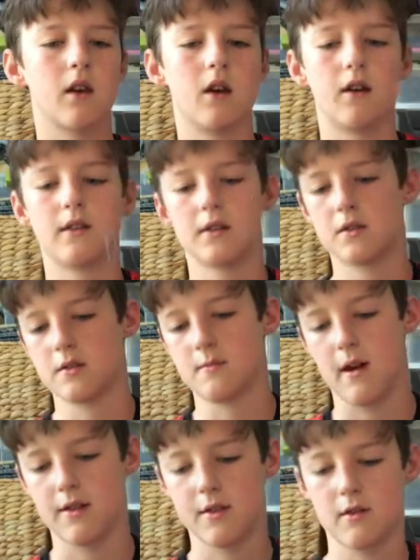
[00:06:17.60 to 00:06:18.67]
Or this was
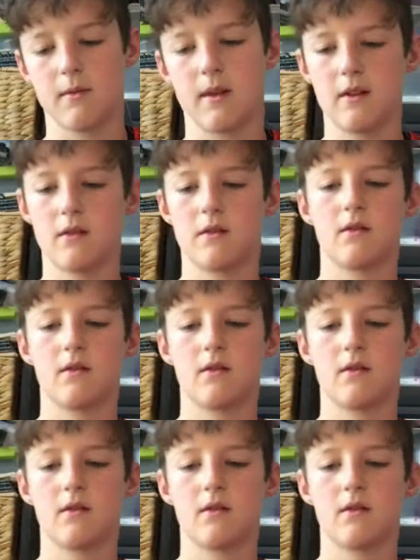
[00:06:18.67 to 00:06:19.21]
my third bait.